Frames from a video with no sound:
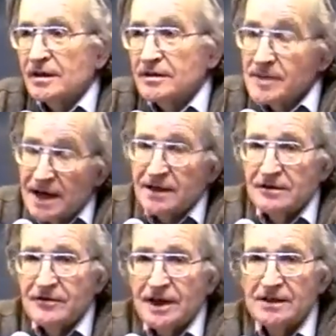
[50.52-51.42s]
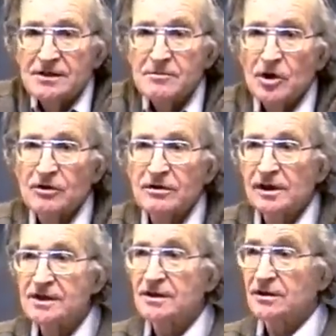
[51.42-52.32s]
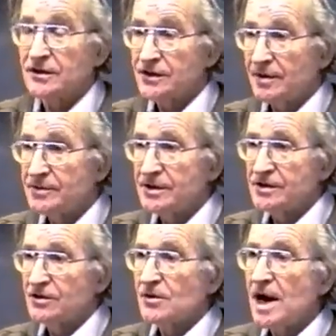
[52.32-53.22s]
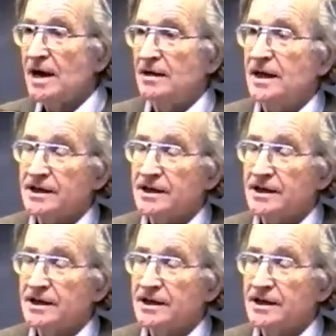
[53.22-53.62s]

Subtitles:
Tobacco, in fact, is the most lethal substance around,